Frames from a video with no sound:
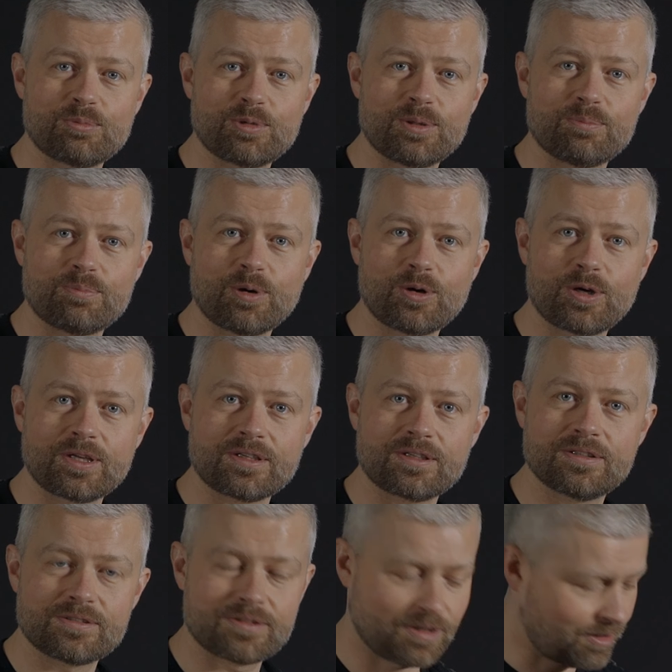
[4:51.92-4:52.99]
with the bike,
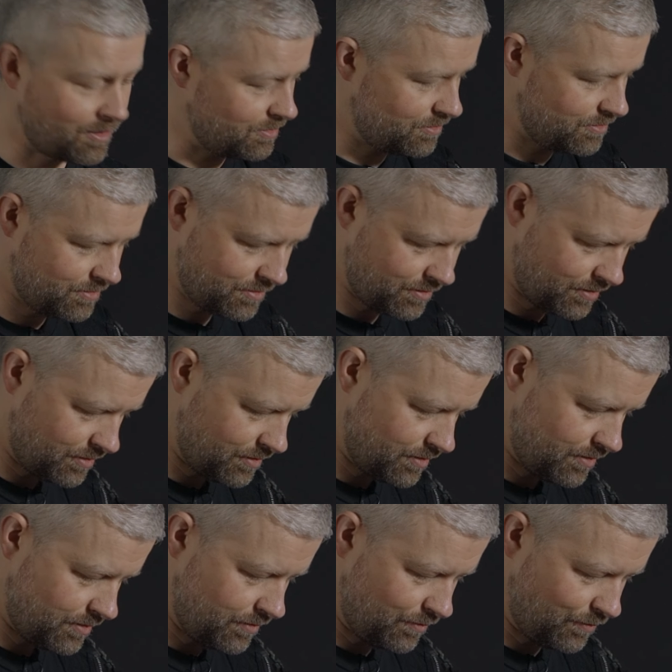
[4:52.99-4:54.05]
so
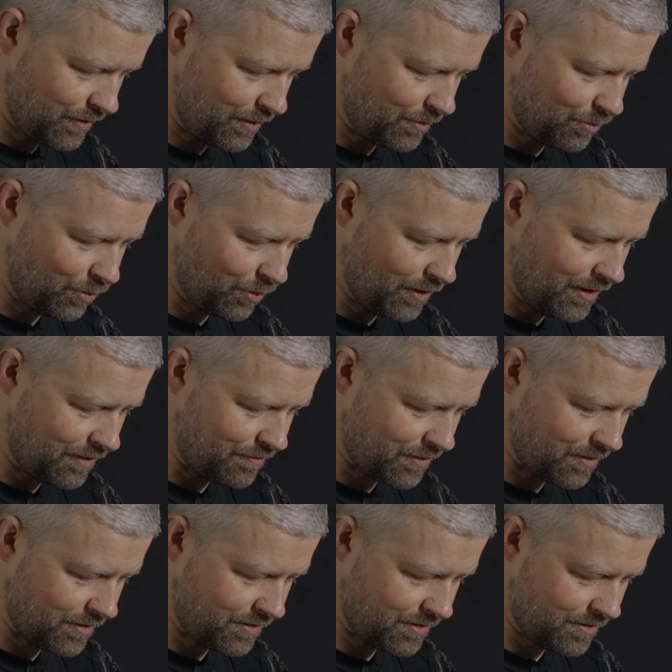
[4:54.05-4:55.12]
fit
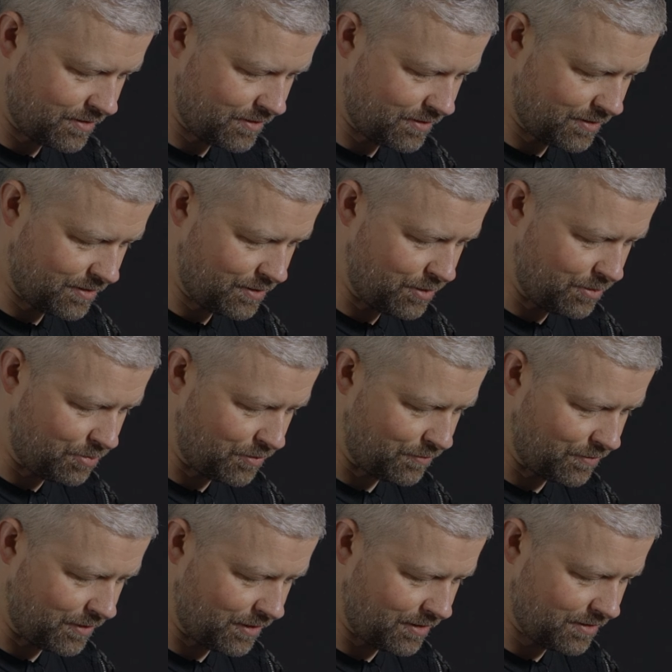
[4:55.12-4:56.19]
whatever you
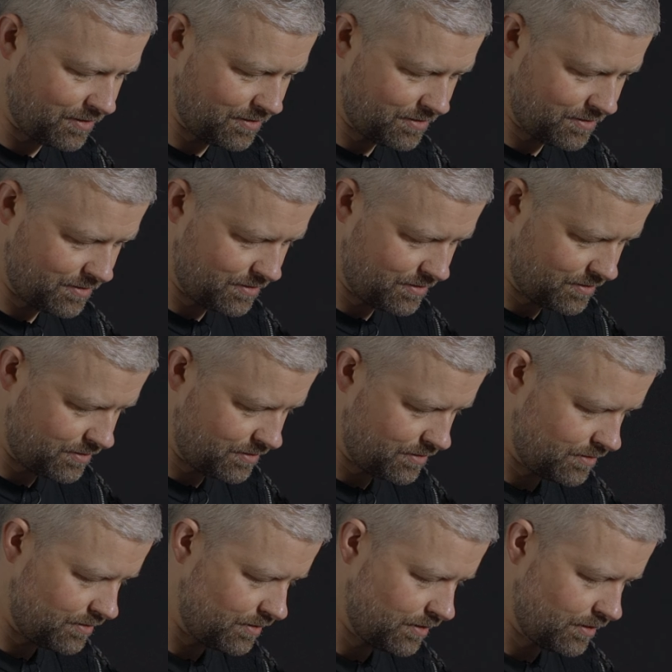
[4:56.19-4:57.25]
prefer.
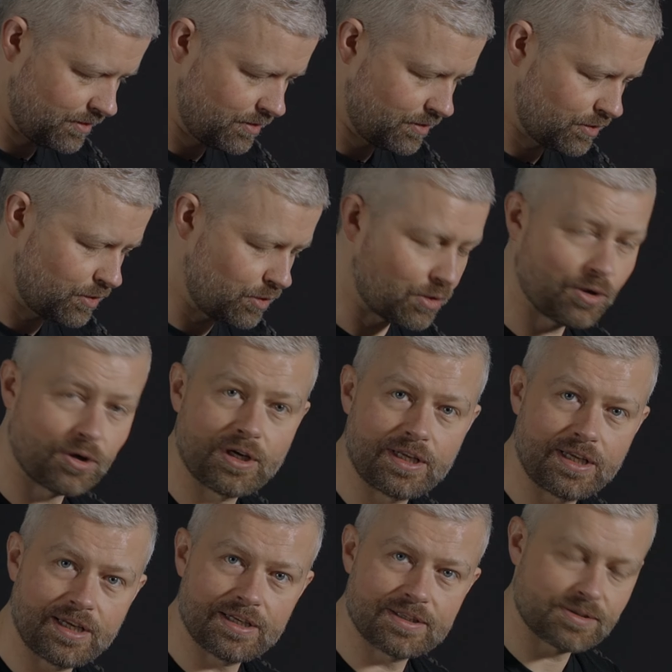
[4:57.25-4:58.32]
Good
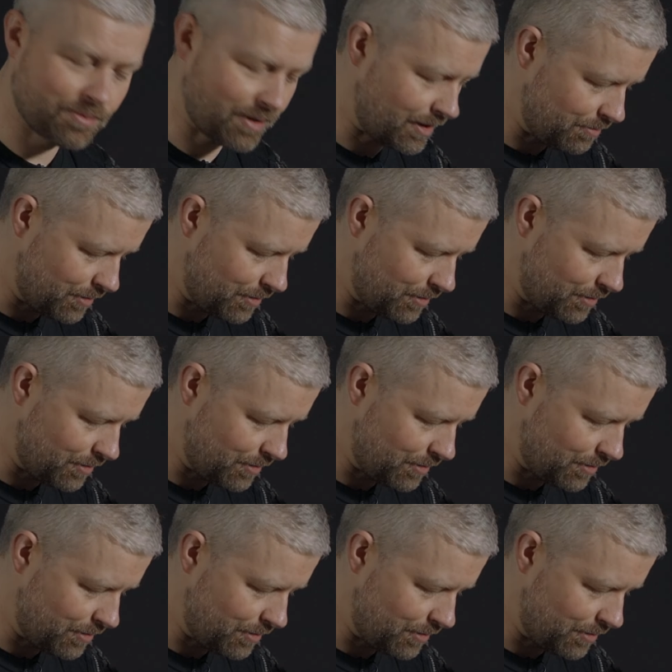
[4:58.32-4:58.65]
idea to add a